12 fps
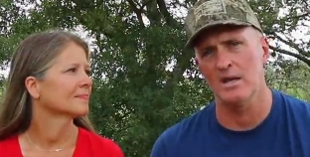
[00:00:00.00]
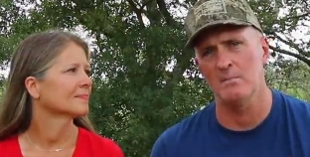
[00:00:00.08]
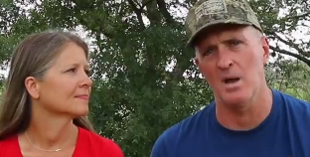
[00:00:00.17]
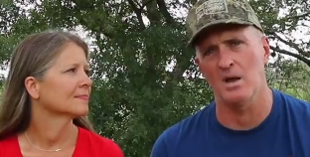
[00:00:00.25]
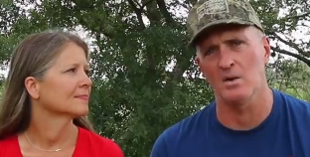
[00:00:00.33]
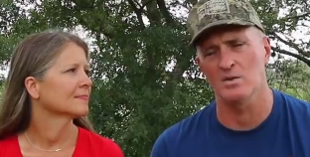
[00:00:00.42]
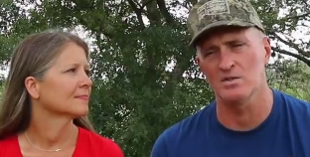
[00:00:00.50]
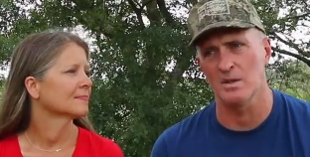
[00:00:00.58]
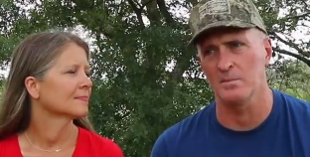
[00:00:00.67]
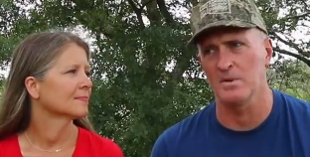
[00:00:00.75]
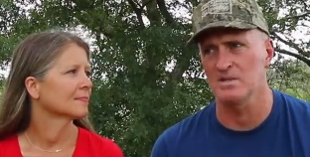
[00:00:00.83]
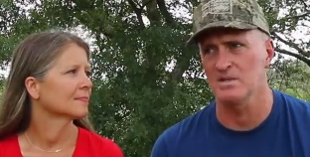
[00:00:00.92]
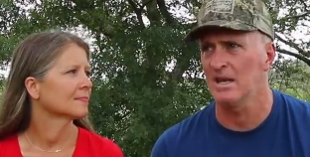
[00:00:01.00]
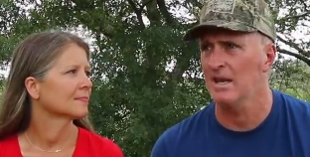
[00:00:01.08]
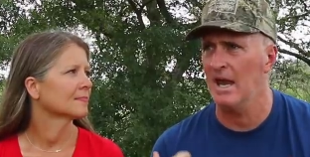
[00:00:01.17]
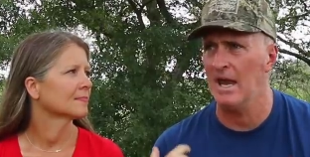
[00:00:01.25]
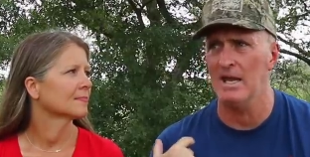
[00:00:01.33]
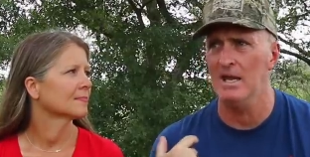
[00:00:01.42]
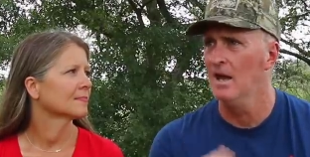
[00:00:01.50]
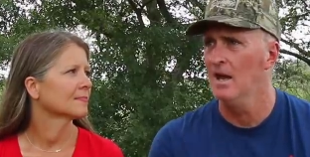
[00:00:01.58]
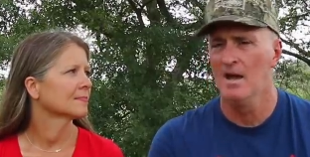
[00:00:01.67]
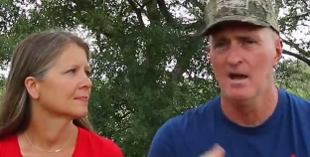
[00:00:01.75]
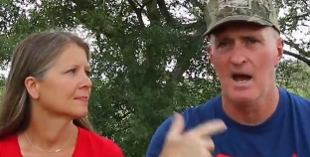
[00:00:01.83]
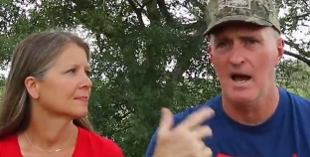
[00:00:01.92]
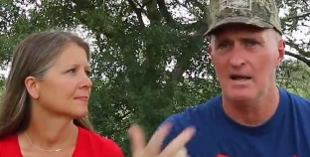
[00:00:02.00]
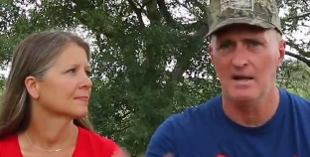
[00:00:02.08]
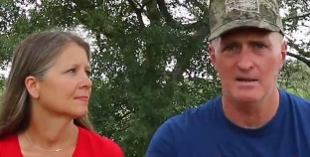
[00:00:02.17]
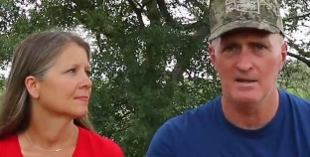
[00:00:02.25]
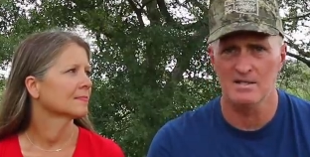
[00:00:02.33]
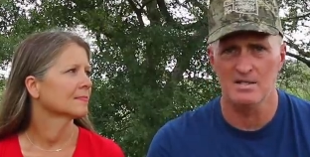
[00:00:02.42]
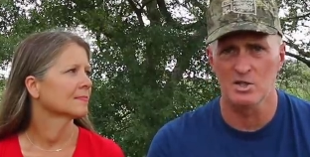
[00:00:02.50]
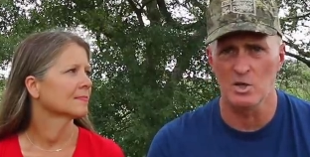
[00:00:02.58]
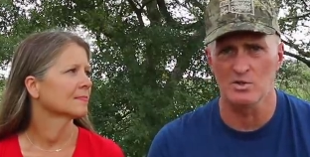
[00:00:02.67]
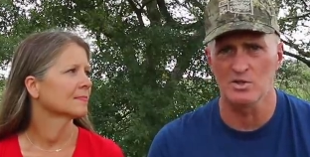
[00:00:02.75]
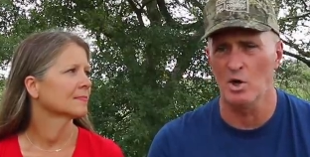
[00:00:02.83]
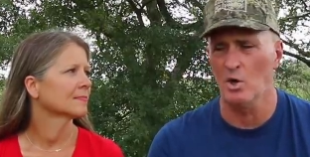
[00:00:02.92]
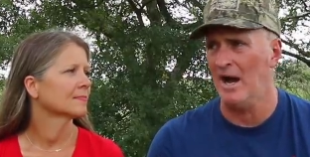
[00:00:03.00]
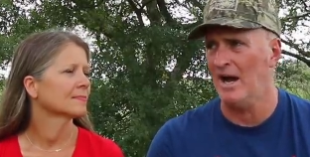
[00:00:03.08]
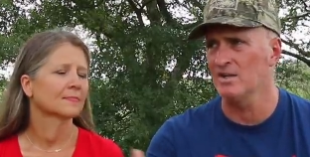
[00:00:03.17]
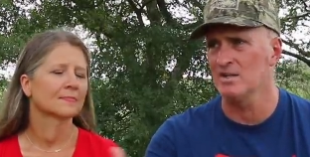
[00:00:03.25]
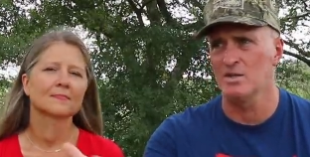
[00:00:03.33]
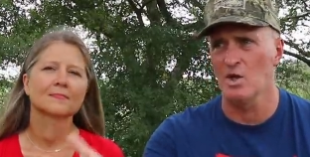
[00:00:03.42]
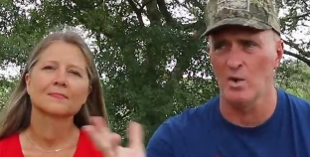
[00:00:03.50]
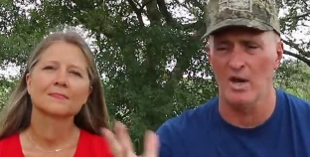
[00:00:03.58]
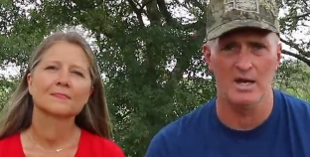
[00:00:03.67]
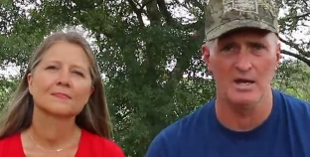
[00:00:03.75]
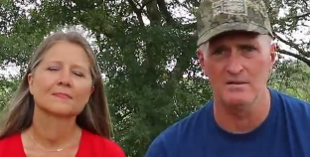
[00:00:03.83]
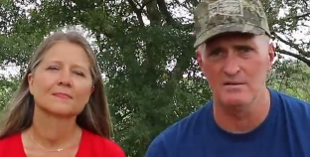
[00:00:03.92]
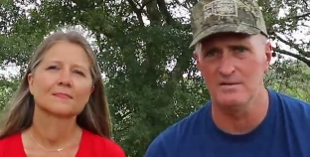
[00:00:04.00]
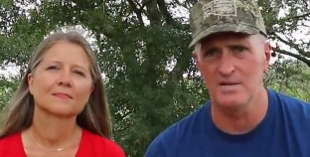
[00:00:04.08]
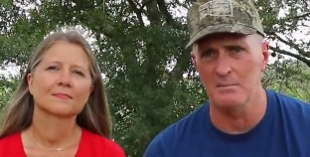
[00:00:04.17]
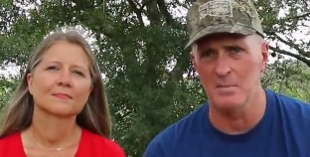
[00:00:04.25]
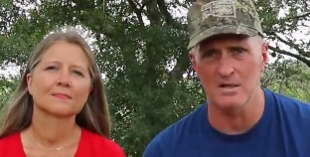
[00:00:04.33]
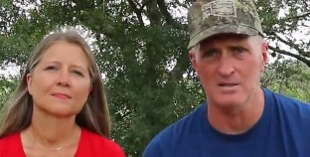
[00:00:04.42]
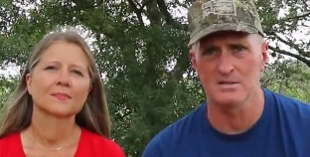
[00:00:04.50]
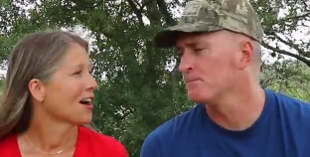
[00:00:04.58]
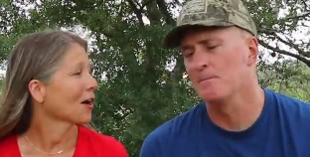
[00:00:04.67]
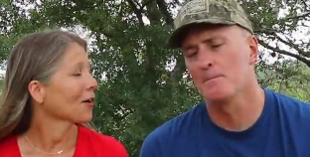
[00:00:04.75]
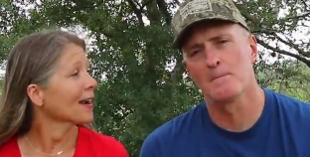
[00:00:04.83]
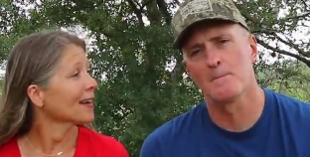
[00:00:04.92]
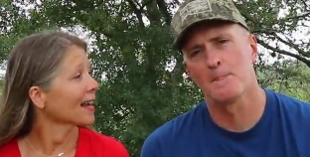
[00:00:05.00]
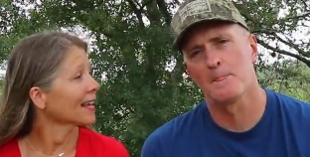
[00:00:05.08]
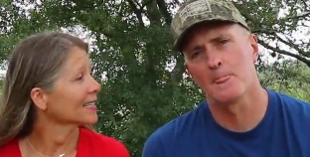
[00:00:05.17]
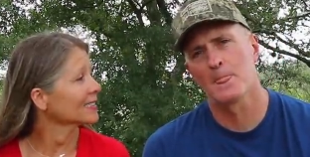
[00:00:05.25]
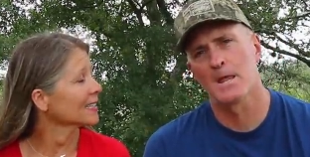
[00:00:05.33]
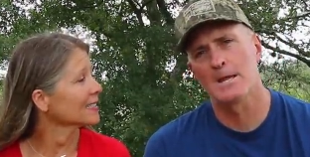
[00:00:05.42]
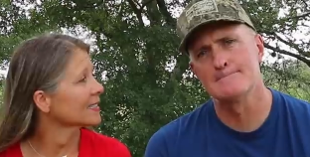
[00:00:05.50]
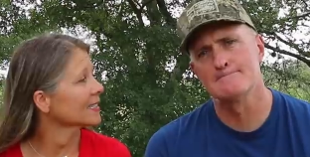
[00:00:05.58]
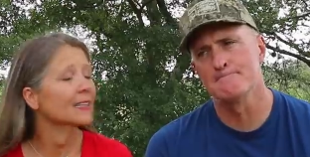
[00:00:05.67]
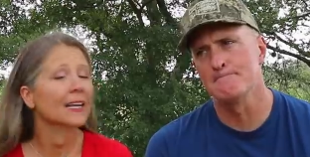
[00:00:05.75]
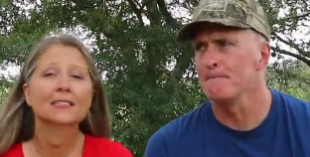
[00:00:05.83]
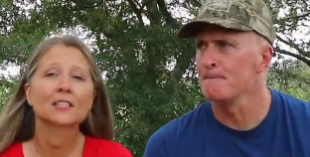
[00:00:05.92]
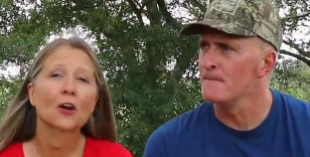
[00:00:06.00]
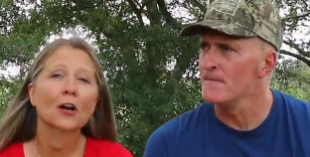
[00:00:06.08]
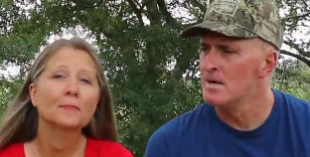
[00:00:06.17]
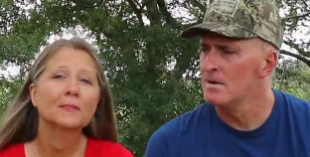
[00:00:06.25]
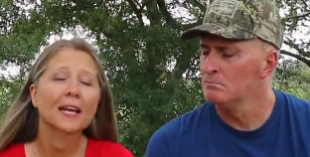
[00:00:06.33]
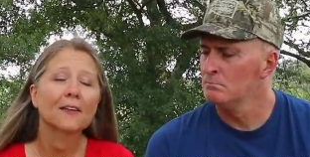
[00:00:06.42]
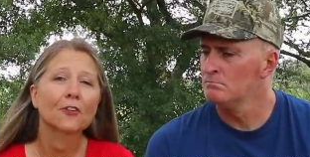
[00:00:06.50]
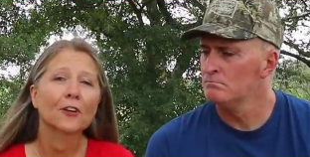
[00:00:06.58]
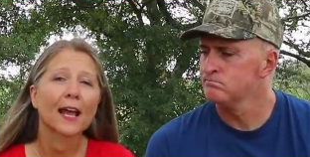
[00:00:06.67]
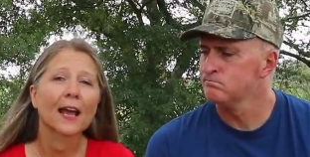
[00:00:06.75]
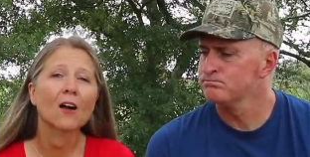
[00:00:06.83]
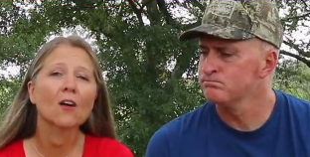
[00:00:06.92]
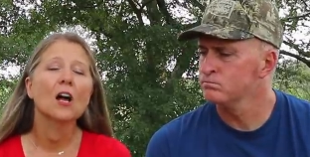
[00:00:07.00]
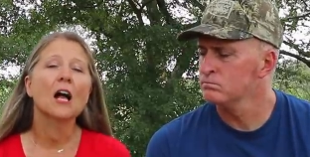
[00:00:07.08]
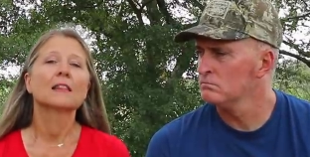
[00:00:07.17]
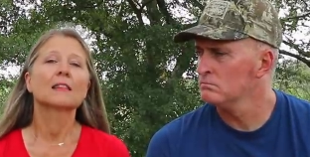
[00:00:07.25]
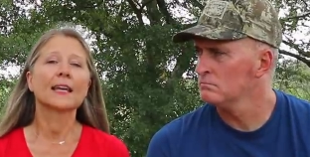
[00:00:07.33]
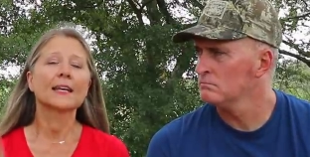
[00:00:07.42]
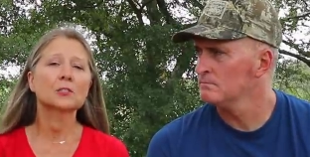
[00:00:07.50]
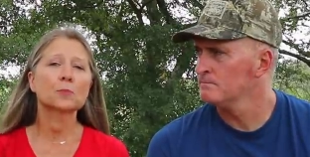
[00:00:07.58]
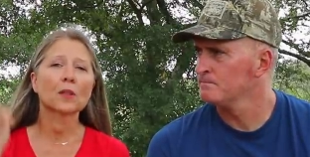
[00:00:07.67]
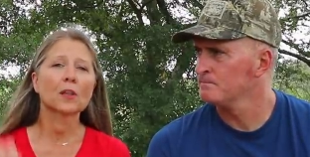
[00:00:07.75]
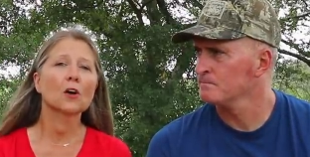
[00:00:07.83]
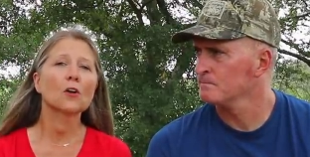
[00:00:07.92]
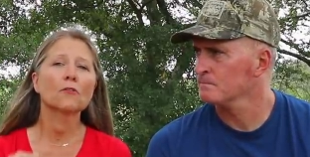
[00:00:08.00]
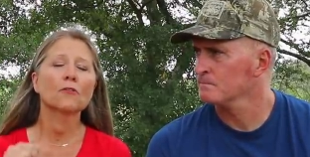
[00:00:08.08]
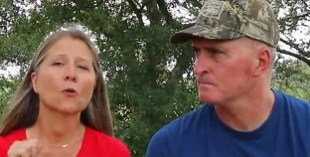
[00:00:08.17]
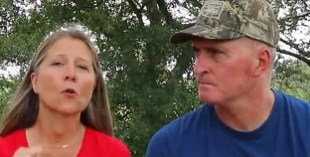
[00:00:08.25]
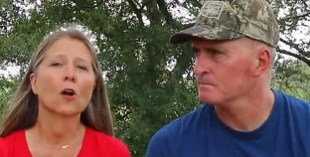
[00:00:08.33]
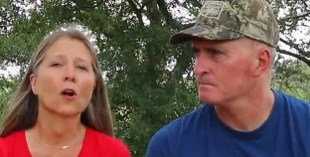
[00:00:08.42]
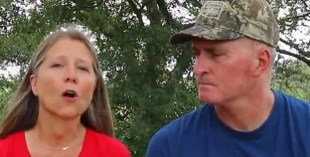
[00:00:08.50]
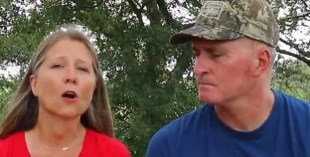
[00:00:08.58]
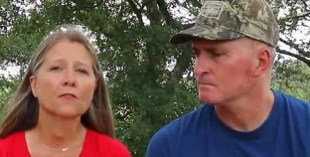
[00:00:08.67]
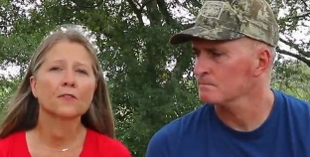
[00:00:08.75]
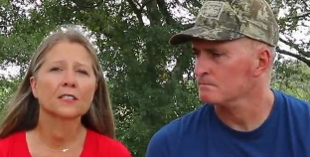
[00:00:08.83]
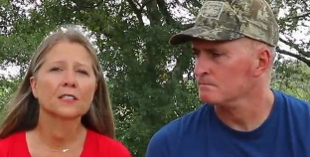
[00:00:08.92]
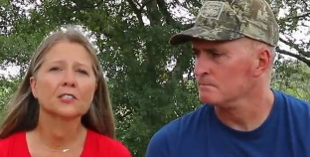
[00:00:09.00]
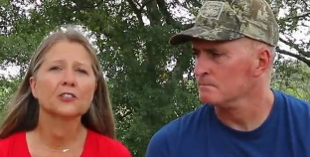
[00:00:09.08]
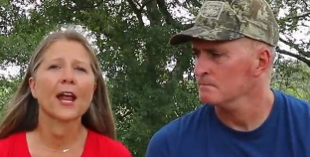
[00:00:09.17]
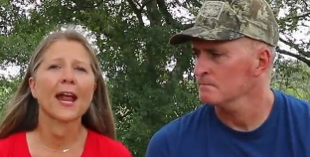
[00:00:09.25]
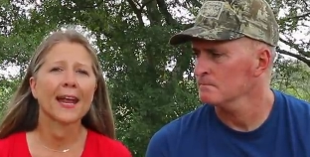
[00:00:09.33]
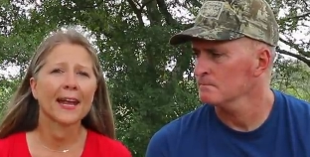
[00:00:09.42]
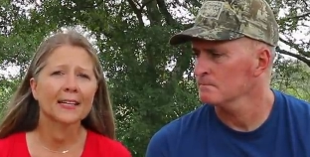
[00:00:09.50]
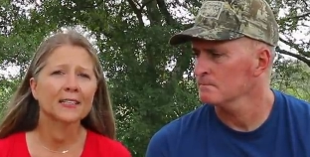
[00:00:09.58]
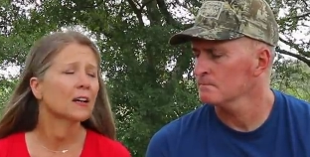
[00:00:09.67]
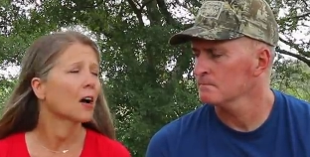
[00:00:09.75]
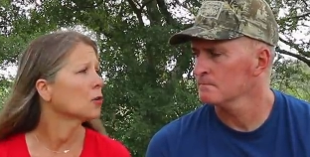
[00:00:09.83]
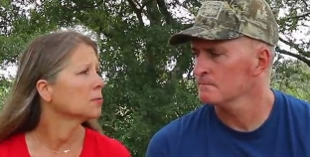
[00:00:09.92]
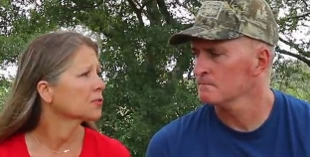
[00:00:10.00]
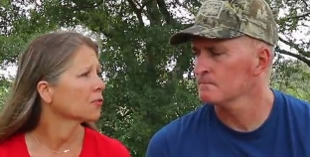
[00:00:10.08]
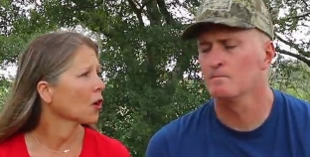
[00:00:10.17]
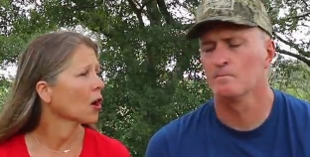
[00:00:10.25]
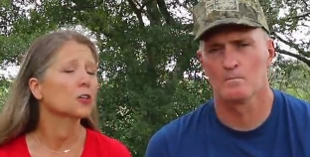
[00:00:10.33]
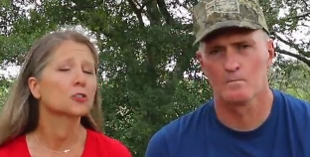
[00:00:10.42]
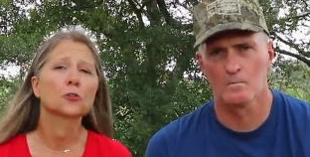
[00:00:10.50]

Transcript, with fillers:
Speaker 1: email or something saying, hey, this is so and so. I just donated 10 bucks.
Speaker 2: All right, I guess that's it. That's our update for now. Links below for RVillage and homes for our